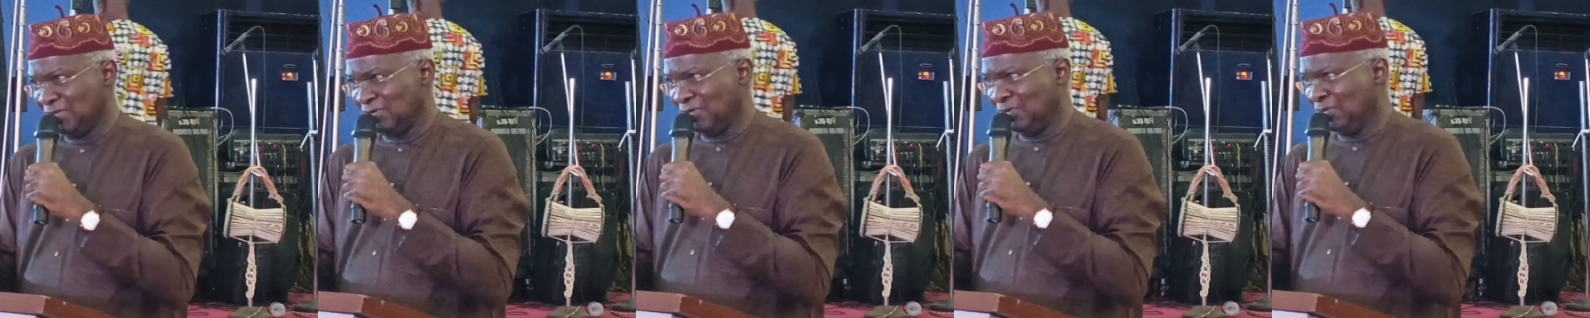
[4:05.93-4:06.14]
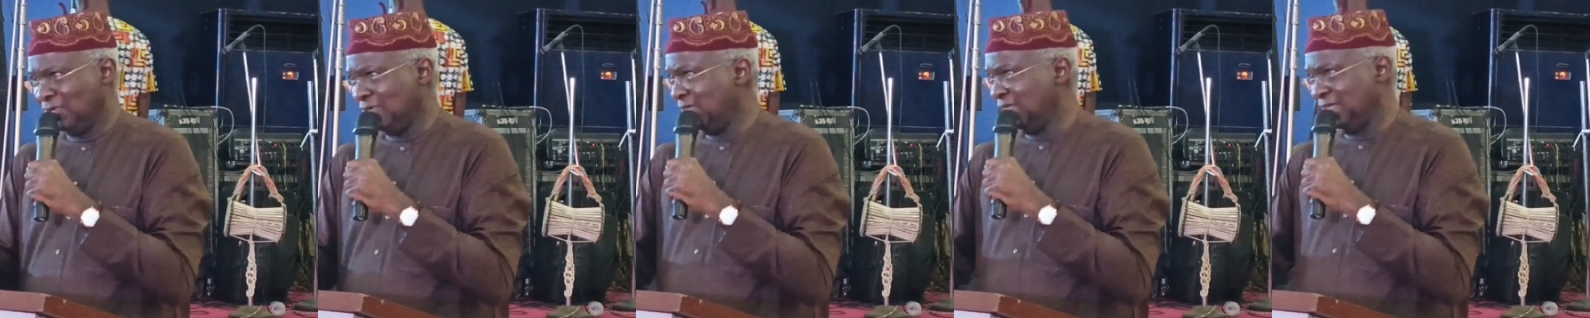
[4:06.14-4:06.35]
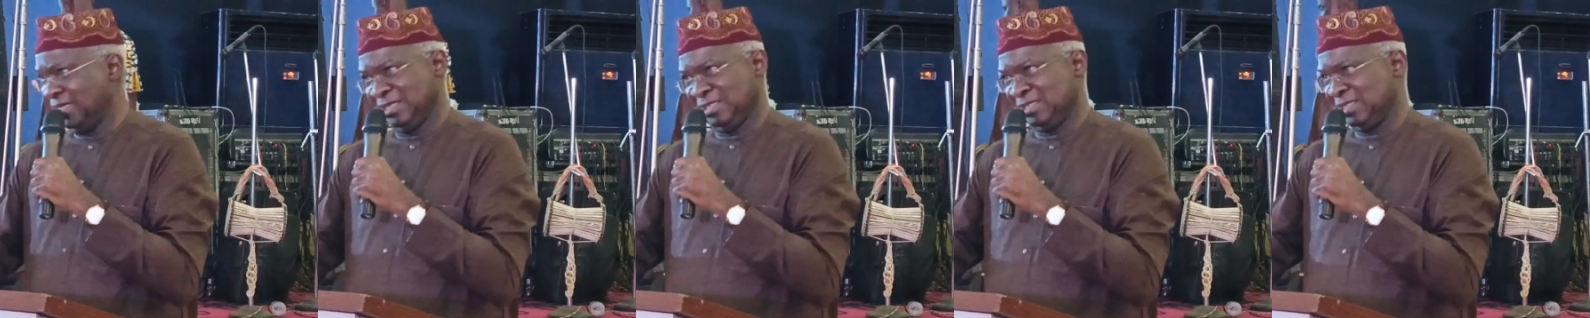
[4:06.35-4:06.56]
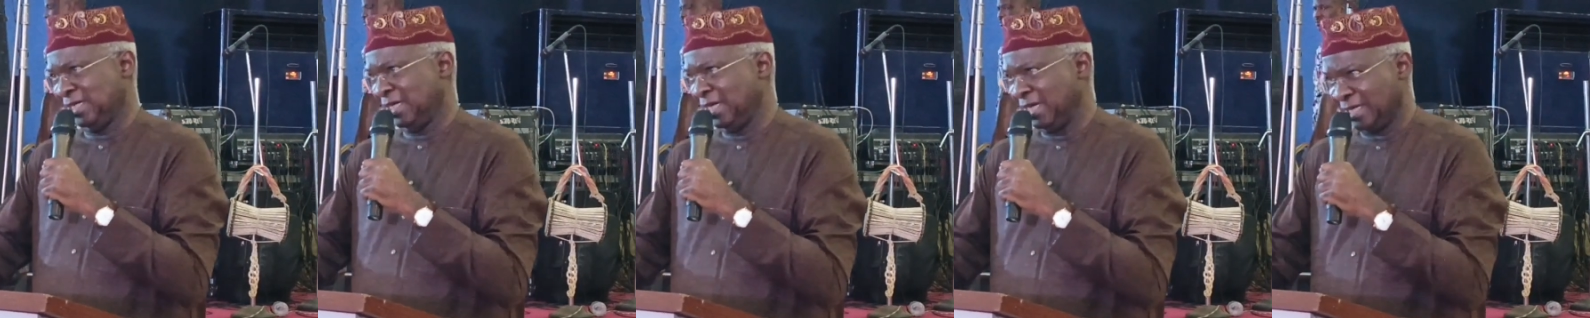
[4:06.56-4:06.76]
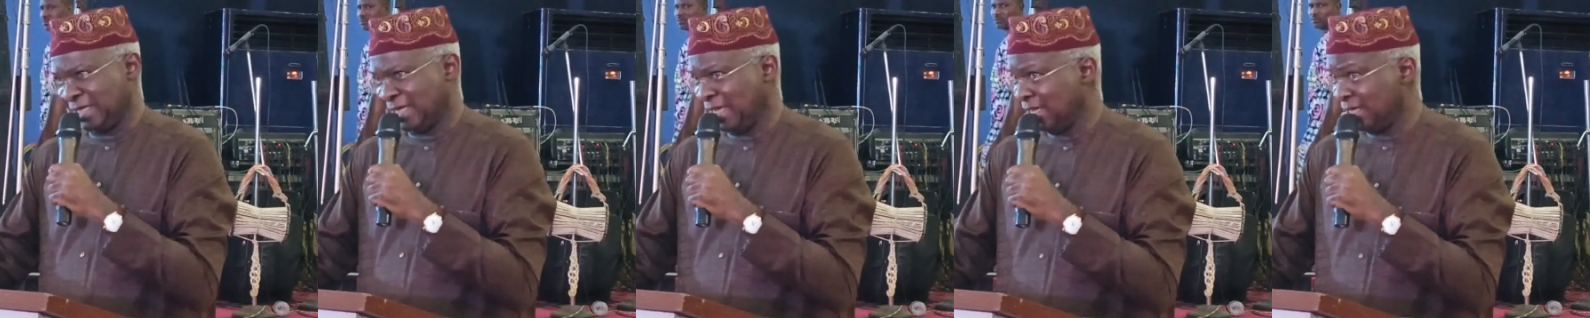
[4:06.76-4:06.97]
Only
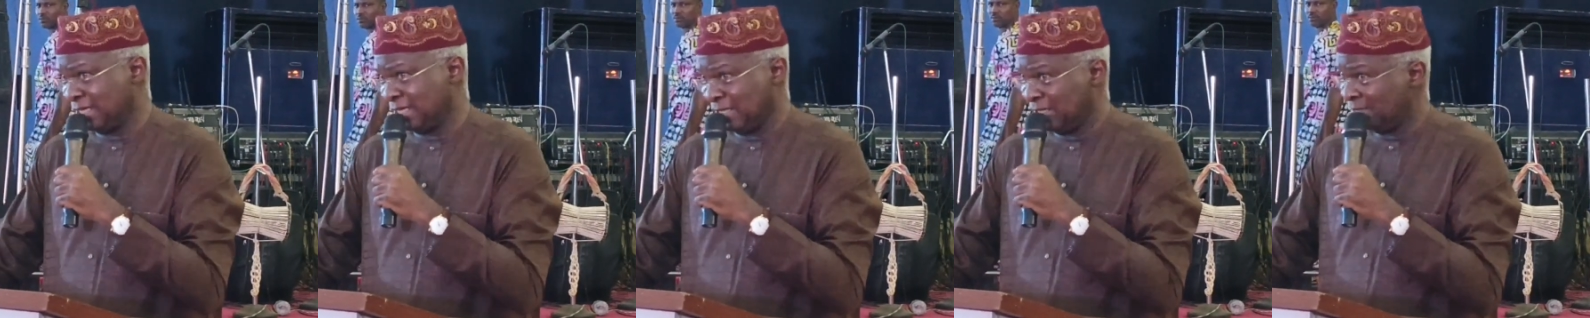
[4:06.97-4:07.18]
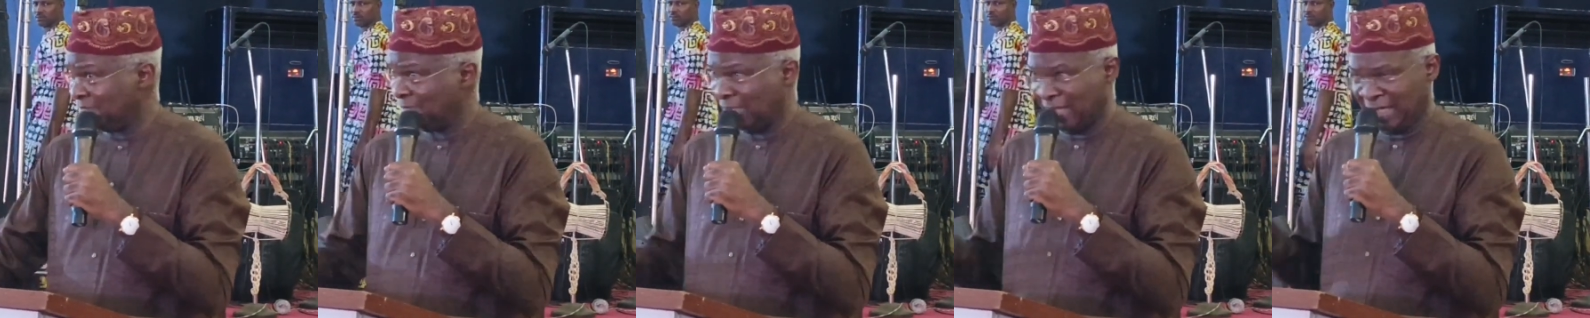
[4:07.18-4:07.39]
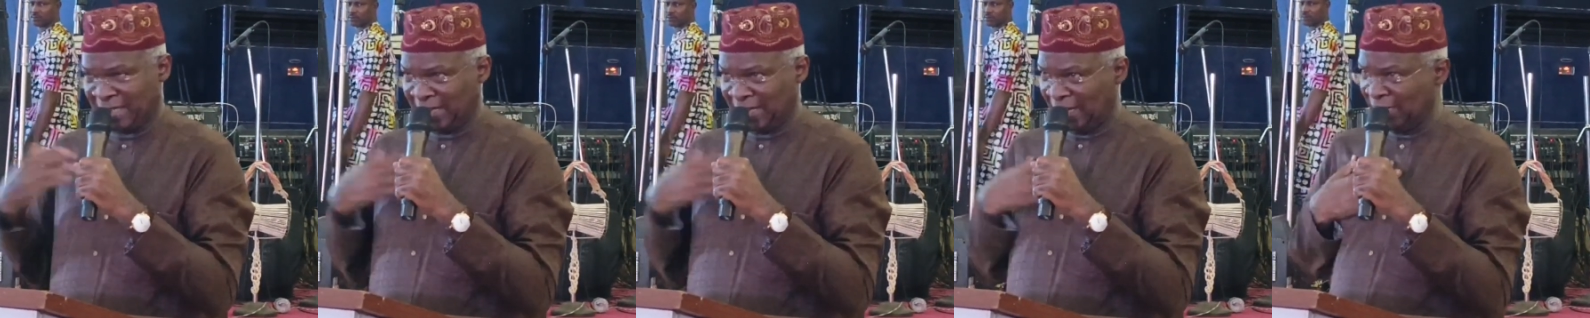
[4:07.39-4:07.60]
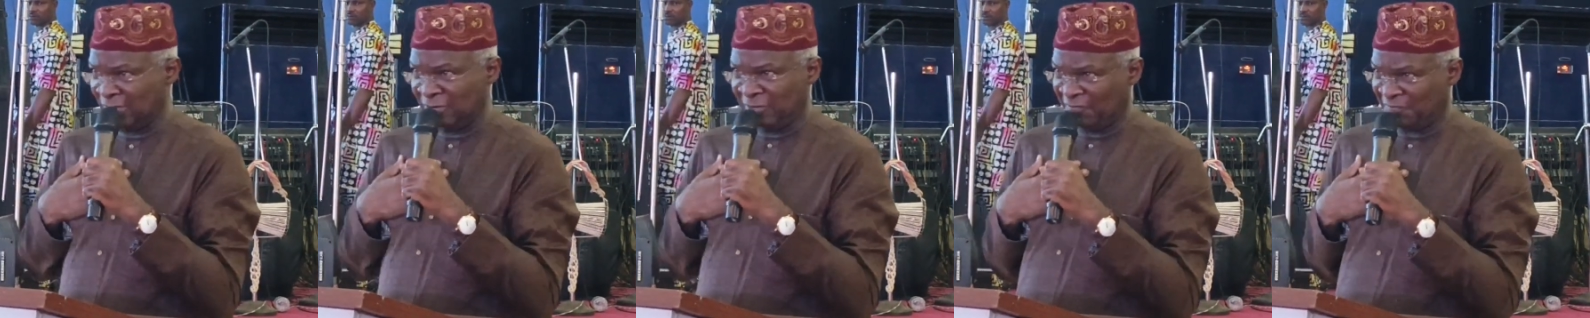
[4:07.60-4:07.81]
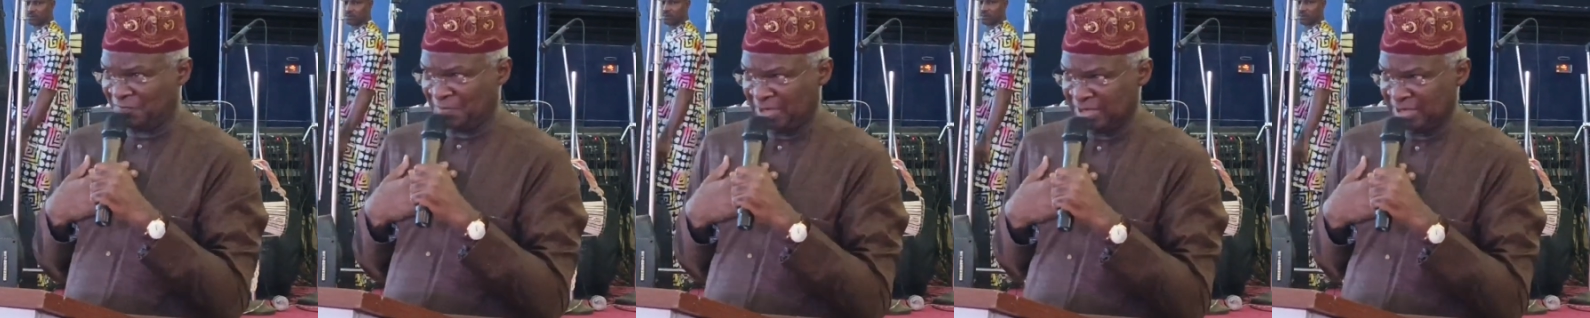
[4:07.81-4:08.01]
Seye Kehinde, my kind
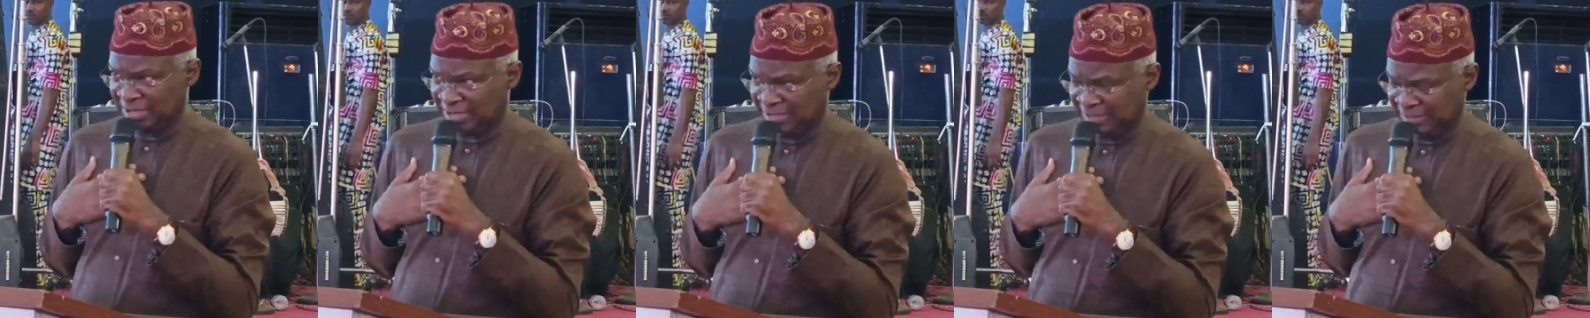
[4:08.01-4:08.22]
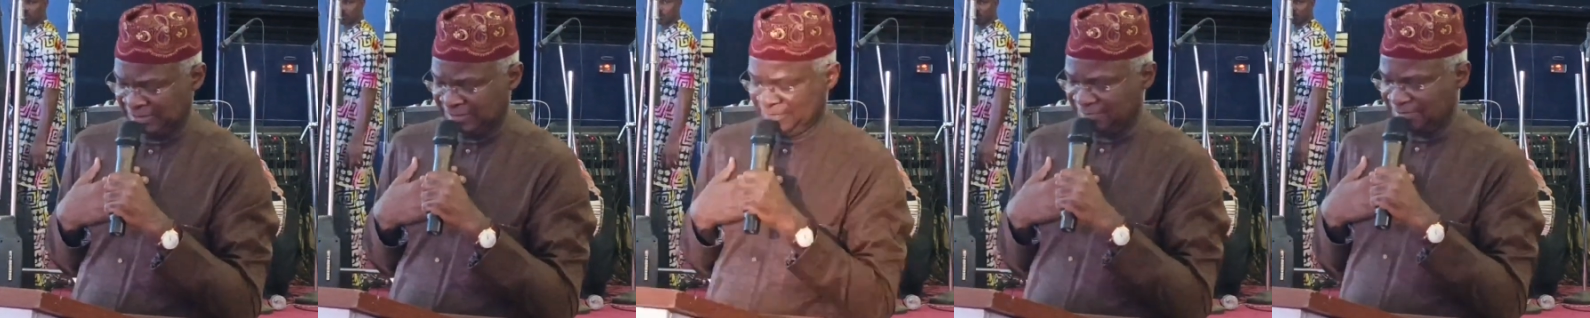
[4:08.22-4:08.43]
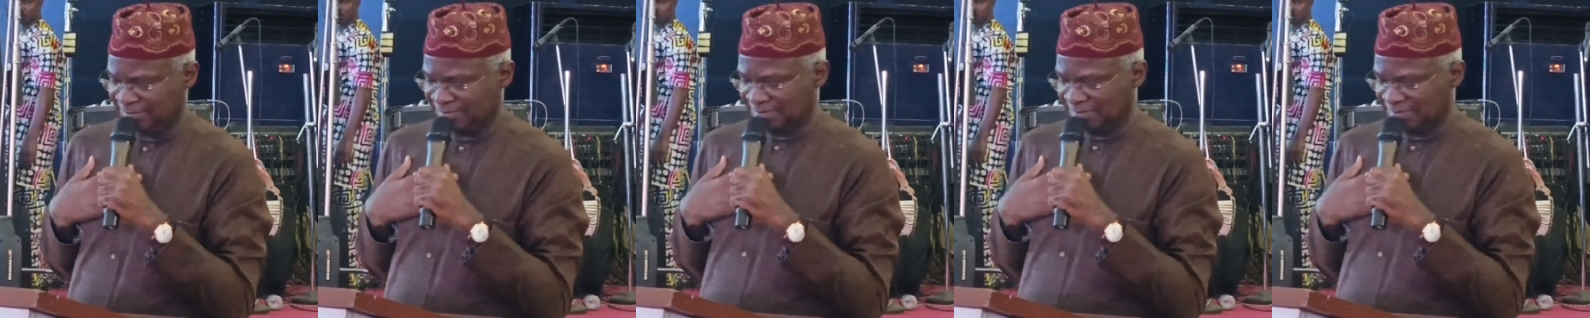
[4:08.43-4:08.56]
of person.